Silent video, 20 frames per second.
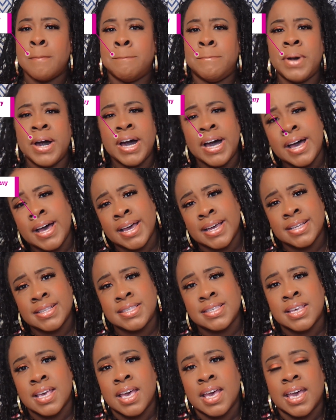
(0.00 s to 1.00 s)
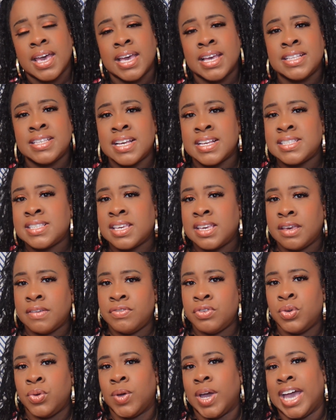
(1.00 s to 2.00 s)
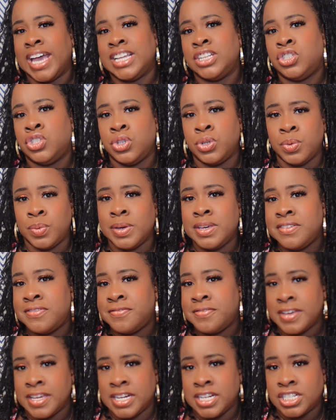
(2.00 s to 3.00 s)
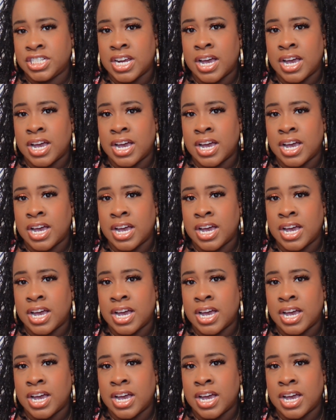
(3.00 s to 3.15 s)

but it doesn't give you a dewy finish.